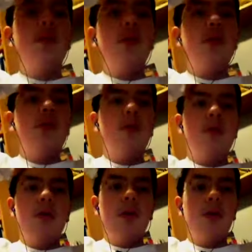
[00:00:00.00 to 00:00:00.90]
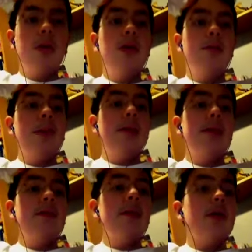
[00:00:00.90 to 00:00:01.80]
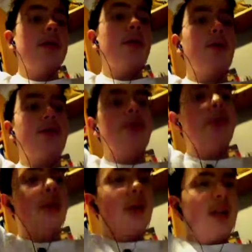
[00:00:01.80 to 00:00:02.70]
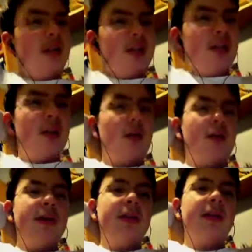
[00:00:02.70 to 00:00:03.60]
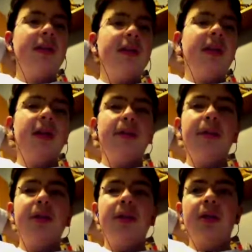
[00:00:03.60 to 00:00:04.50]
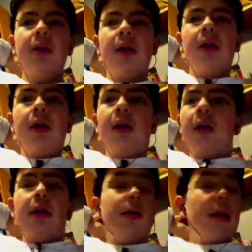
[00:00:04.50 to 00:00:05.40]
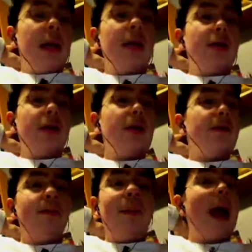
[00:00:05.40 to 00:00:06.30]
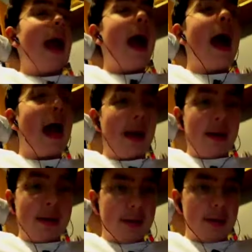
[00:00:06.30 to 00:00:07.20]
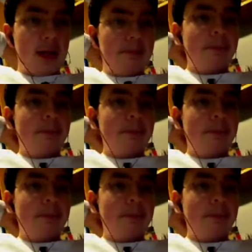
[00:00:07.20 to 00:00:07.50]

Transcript: del Toro and written by David S. Goyer, starring Wesley Snipes. It's an action-packed,